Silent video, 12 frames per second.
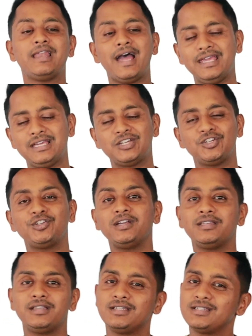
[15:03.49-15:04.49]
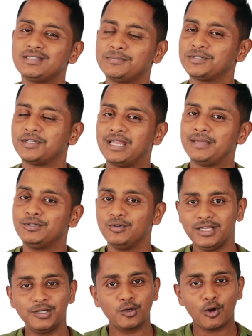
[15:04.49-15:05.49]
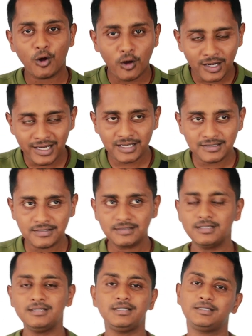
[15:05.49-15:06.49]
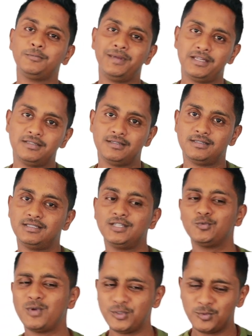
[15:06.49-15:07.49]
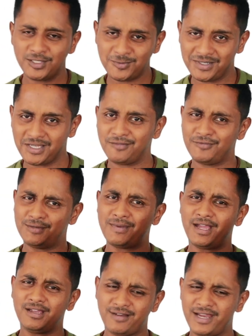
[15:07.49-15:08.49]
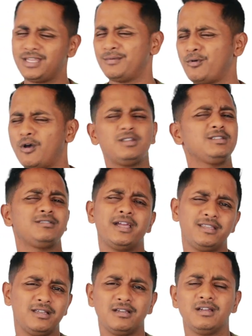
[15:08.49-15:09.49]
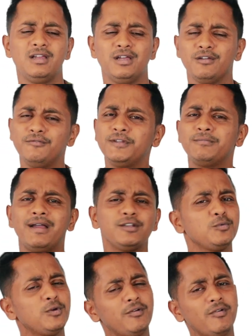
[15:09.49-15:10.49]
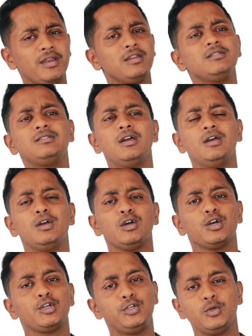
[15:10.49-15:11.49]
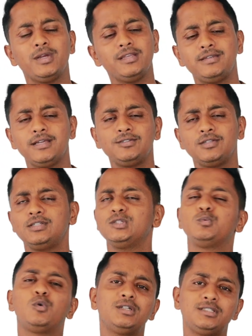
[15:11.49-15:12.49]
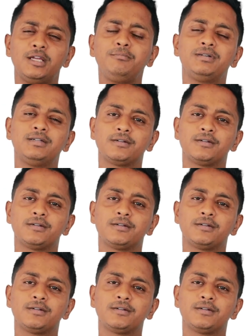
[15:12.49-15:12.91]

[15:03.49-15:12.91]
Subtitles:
Like, share and subscribe. You need online assistance, it's a paid assistance. One-to-one speaking feedback, writing mocks, writing feedbacks, whatever it is, you can text us in the WhatsApp.